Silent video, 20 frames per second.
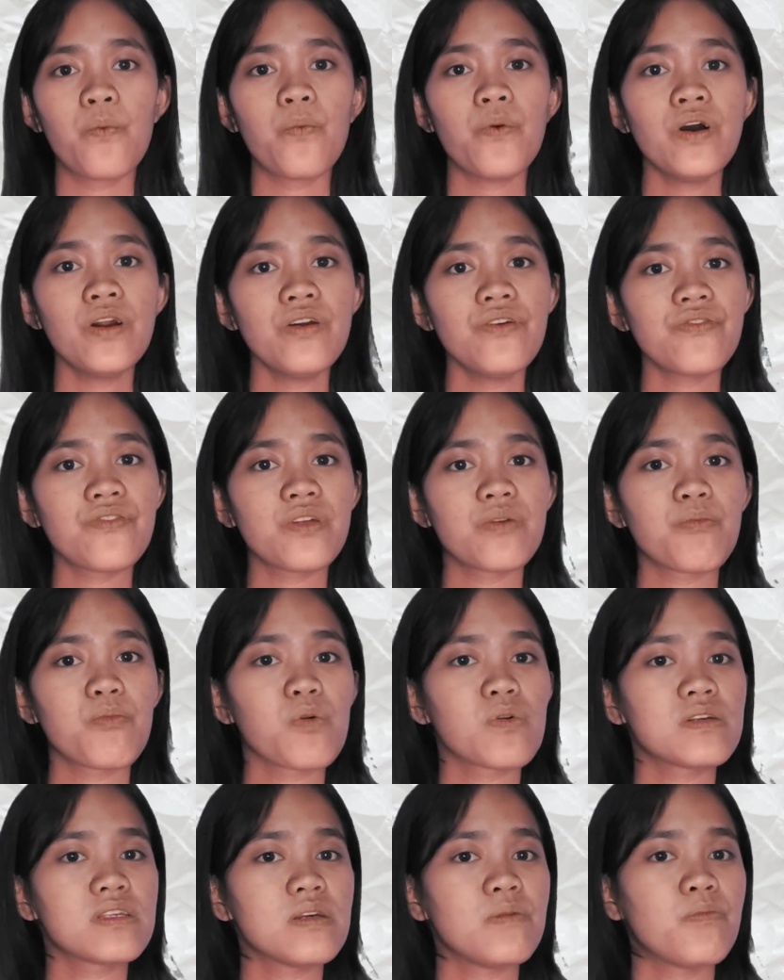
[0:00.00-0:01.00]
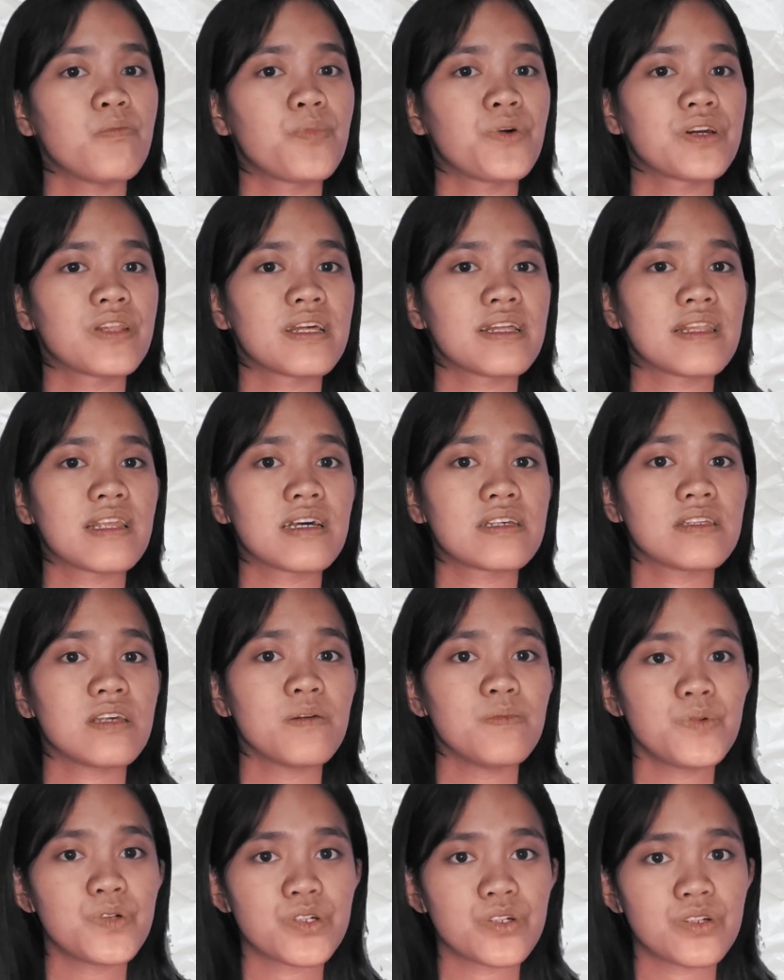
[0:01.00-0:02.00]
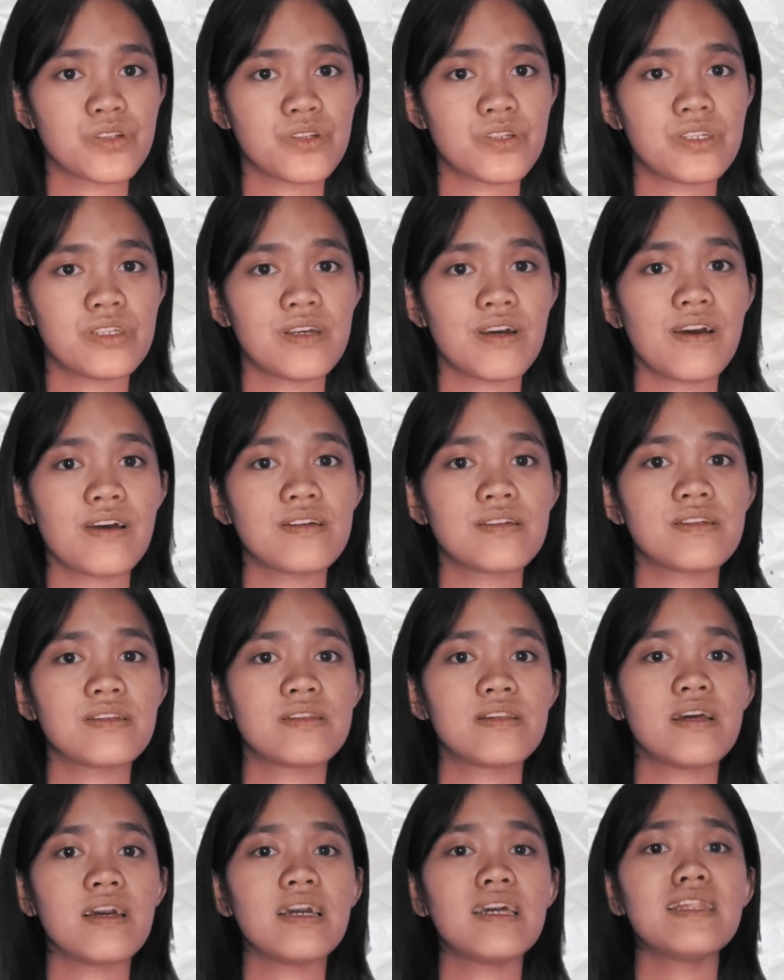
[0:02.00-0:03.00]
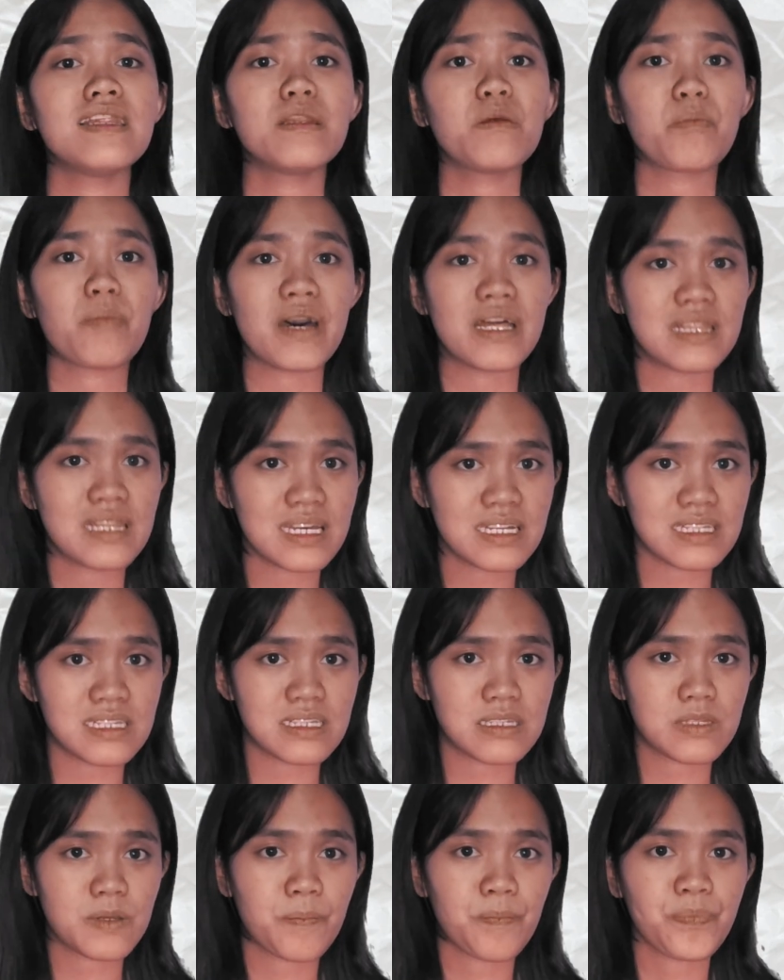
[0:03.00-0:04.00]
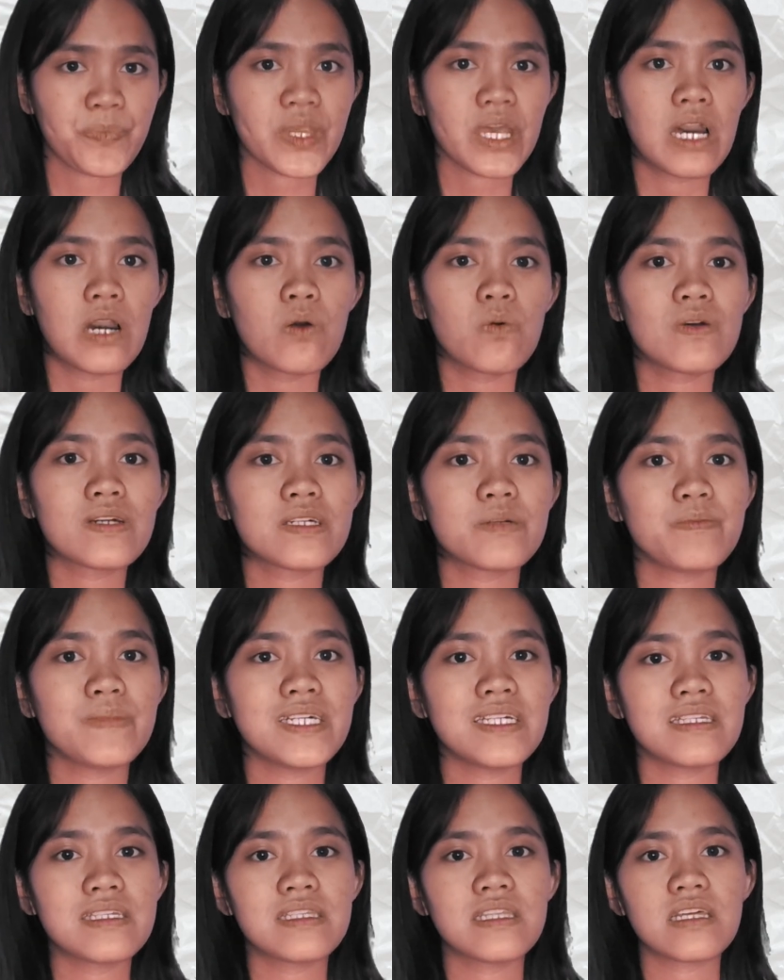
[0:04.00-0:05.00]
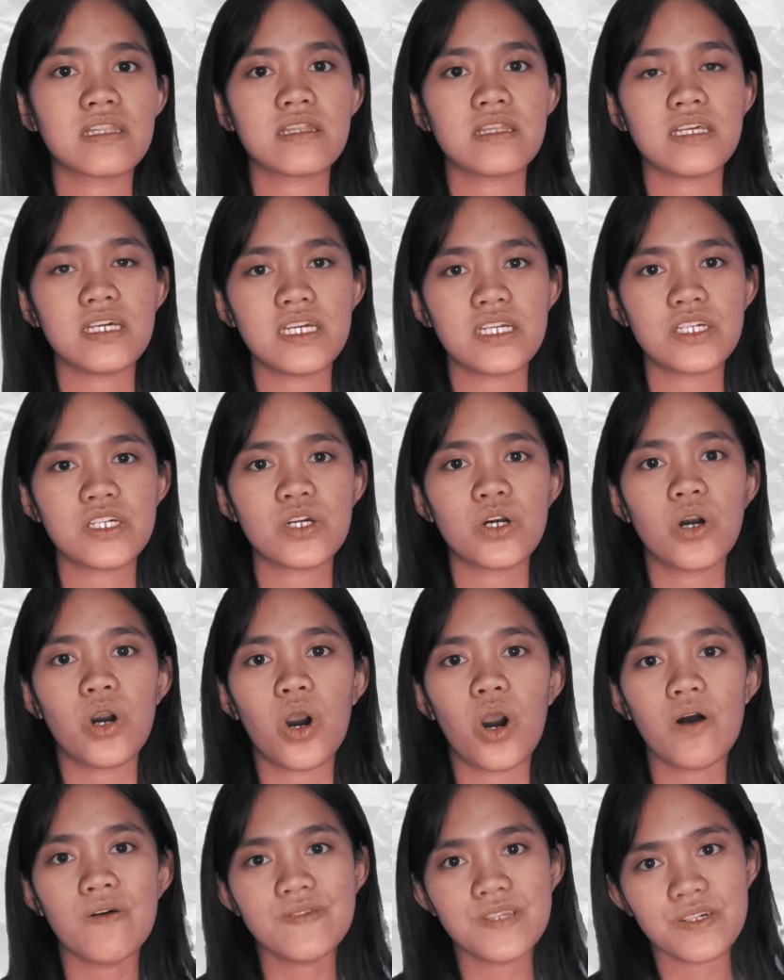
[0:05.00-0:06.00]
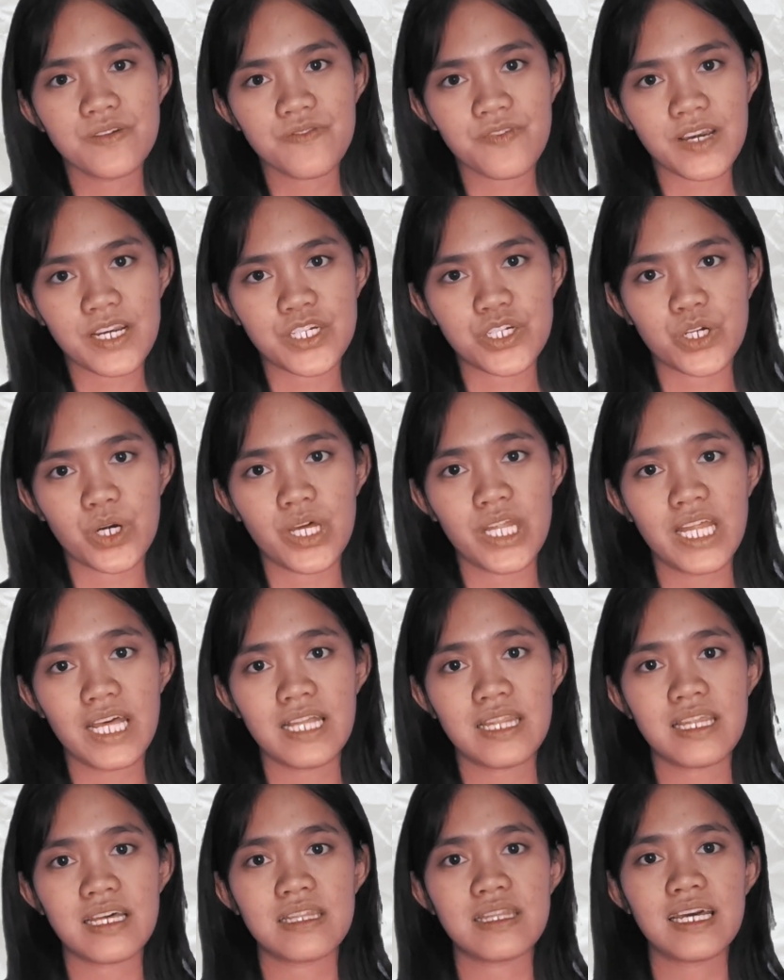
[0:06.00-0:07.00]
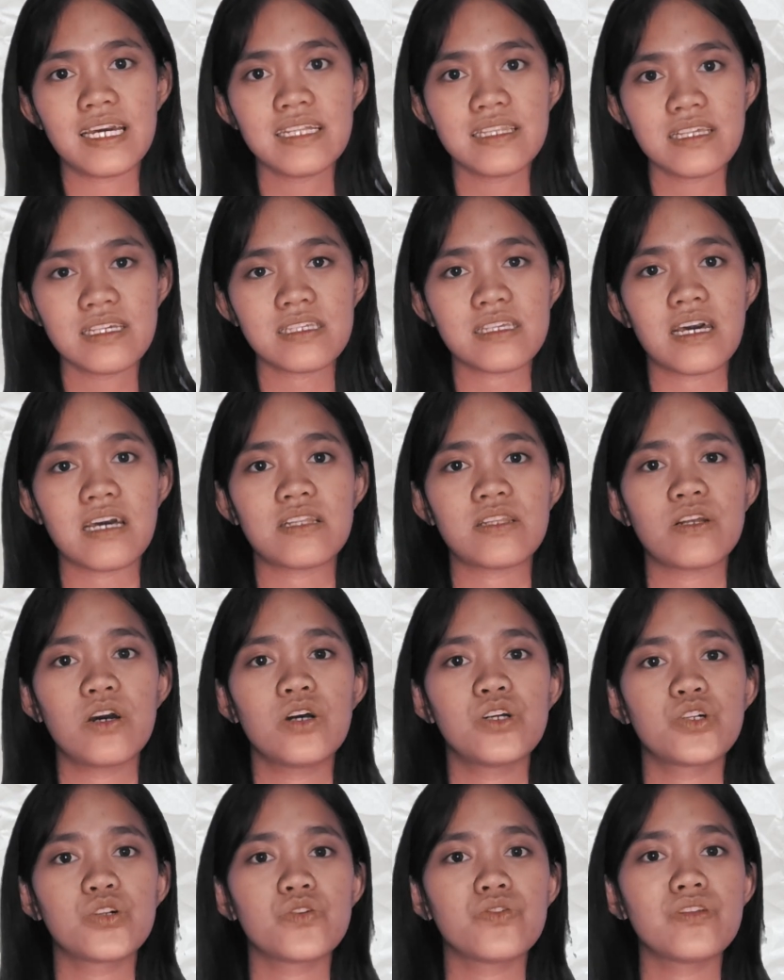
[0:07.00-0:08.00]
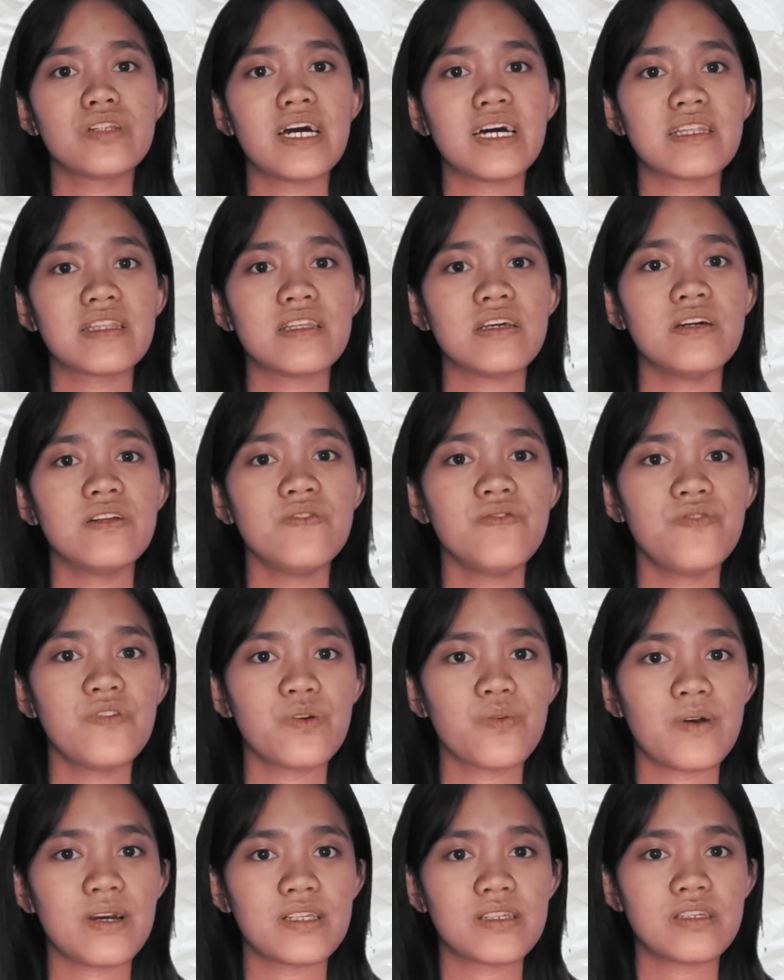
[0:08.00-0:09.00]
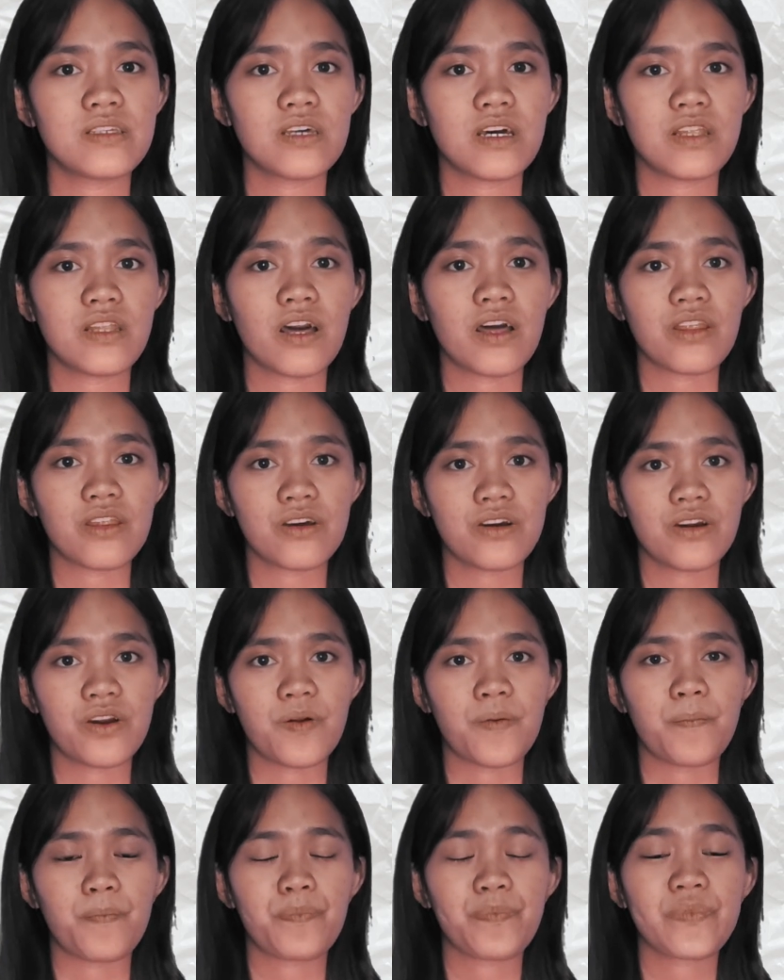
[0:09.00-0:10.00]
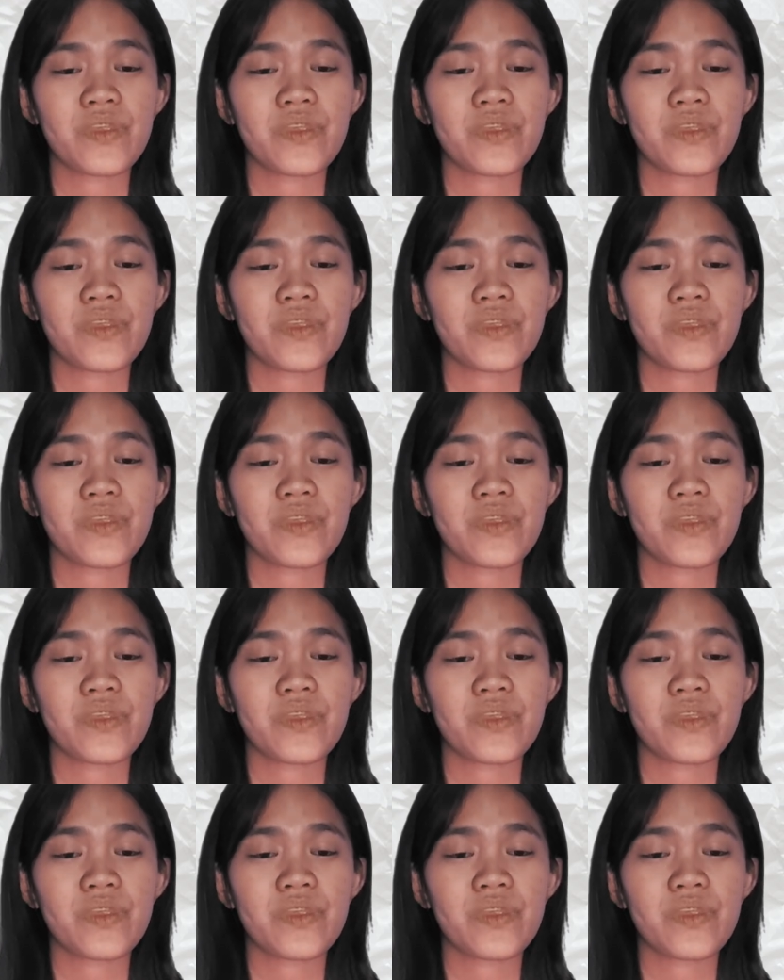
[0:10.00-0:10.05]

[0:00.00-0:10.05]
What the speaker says: One of the most important assumptions is independence, which means that each observation in the dataset should not influence another.